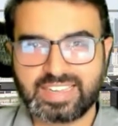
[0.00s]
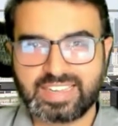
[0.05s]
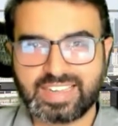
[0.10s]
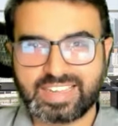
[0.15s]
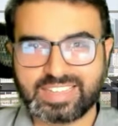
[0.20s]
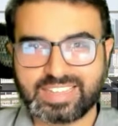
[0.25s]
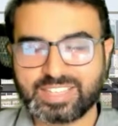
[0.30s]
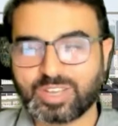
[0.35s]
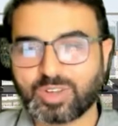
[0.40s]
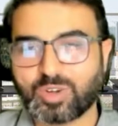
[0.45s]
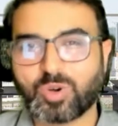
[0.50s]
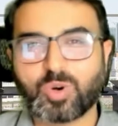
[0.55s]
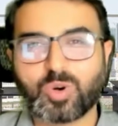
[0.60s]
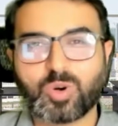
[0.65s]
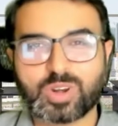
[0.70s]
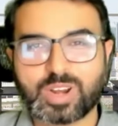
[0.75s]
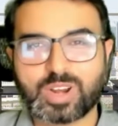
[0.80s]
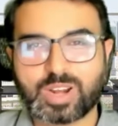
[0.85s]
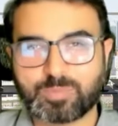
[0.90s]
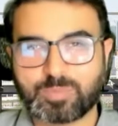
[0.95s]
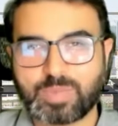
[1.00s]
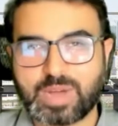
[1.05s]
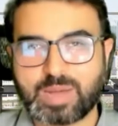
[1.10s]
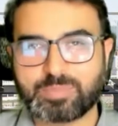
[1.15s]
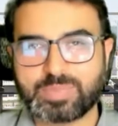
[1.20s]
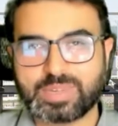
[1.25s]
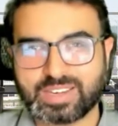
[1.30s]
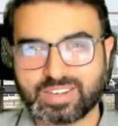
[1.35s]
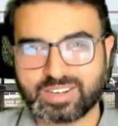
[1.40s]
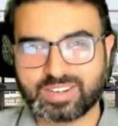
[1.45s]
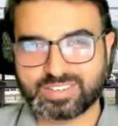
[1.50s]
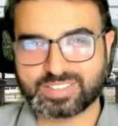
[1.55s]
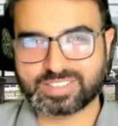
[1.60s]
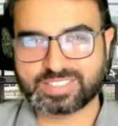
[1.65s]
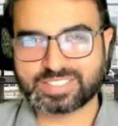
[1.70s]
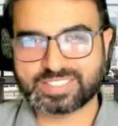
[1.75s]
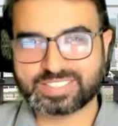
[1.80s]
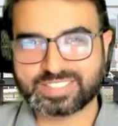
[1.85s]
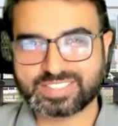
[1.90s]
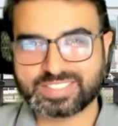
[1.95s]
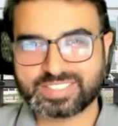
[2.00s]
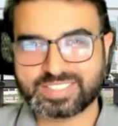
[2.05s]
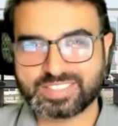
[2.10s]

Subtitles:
and they all are popping alerts.